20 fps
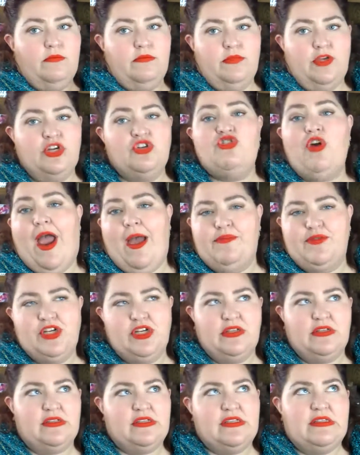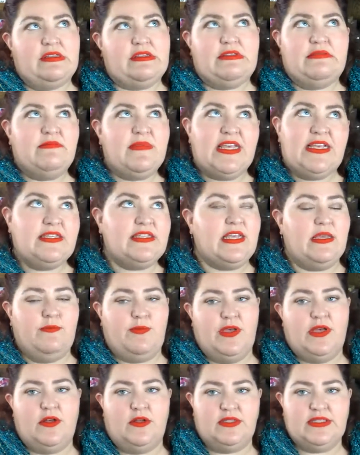contraptions and things he
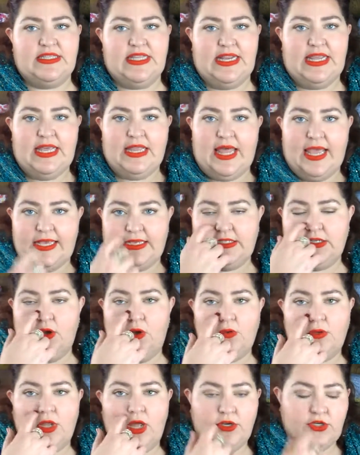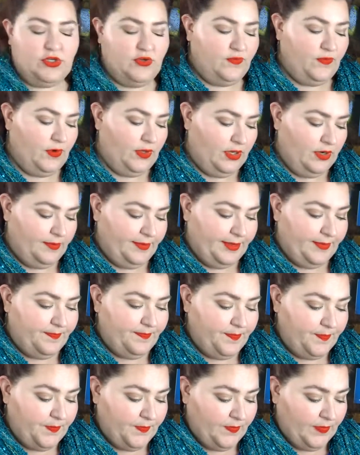builds that he likes to hold on to for a little bit.
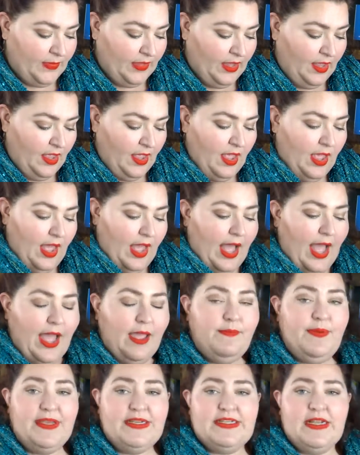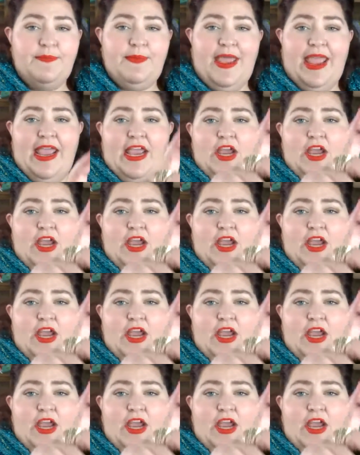I picked up a